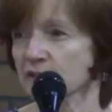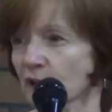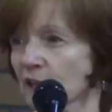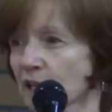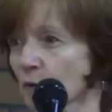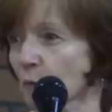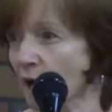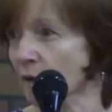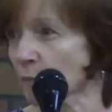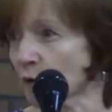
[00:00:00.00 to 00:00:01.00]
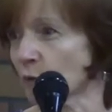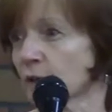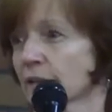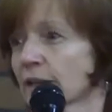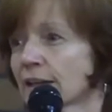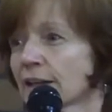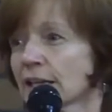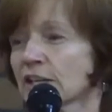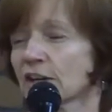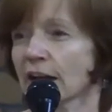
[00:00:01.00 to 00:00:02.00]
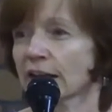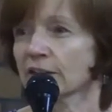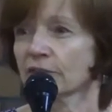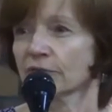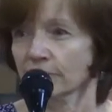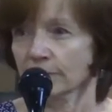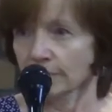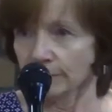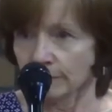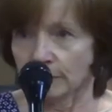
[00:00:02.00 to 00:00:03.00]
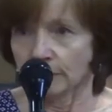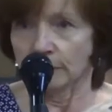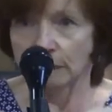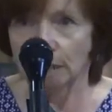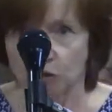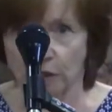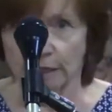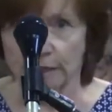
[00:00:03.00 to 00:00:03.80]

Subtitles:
felt like whack-a-mole. You kind of get your head